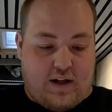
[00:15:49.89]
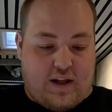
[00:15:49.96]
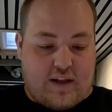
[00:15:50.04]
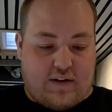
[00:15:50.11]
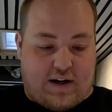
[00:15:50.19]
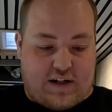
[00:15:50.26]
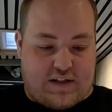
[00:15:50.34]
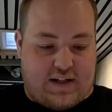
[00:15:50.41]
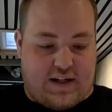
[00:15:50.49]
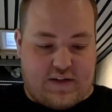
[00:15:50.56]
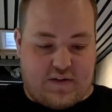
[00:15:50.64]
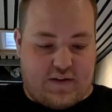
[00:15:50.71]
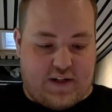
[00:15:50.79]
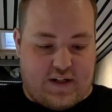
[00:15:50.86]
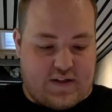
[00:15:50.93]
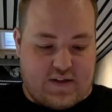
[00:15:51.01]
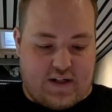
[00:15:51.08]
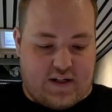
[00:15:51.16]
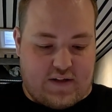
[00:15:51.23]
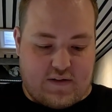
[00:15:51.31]
there actually is on this.
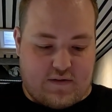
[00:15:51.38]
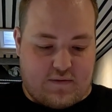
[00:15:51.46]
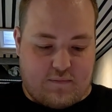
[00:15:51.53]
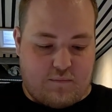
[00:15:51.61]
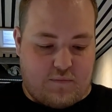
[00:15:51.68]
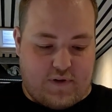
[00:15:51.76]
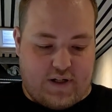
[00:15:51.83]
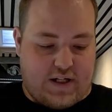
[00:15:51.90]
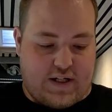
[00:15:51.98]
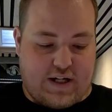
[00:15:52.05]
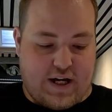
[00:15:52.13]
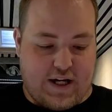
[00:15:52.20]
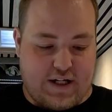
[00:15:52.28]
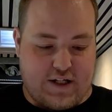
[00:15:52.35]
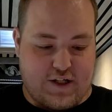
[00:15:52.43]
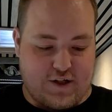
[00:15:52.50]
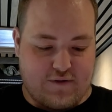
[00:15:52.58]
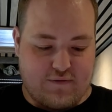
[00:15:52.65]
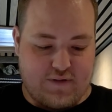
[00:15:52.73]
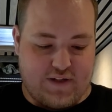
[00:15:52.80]
It's
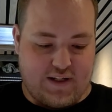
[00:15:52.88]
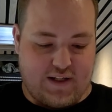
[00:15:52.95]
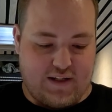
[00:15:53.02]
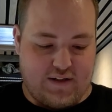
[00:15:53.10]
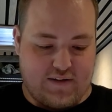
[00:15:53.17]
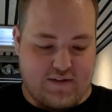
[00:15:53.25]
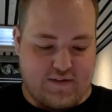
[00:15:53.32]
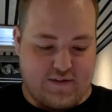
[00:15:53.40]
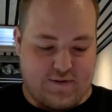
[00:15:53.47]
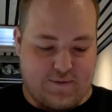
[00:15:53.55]
just ridiculous.